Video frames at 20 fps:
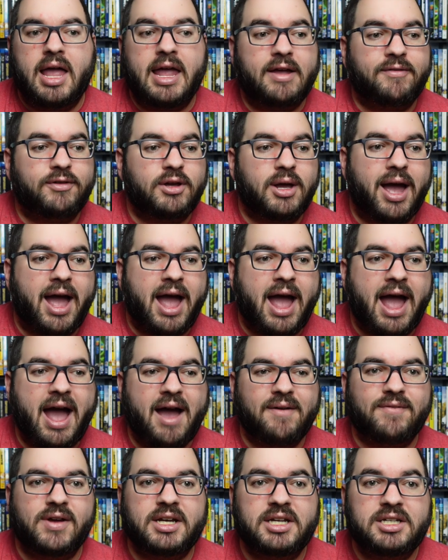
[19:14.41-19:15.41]
If you
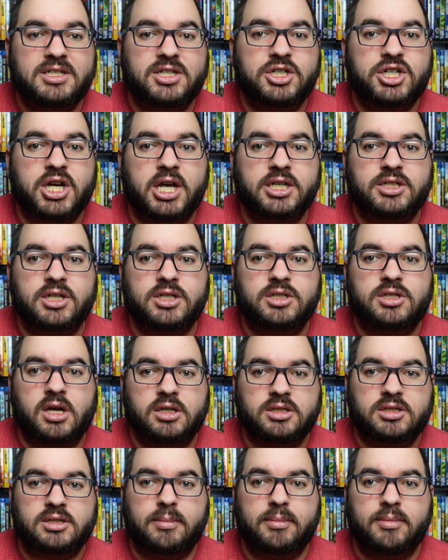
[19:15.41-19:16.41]
have any suggestions
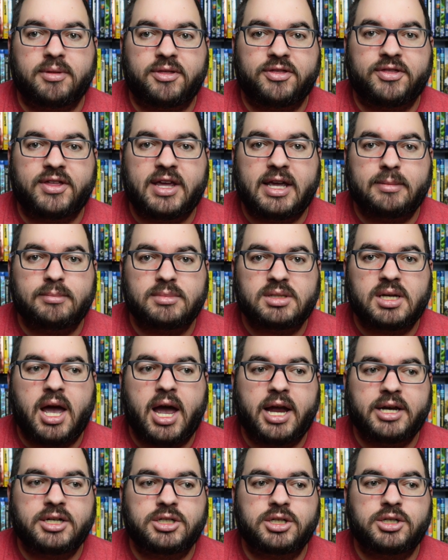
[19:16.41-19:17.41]
on some themes
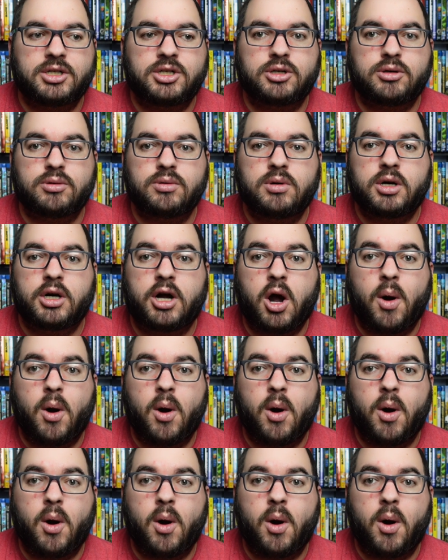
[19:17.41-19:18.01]
I should do,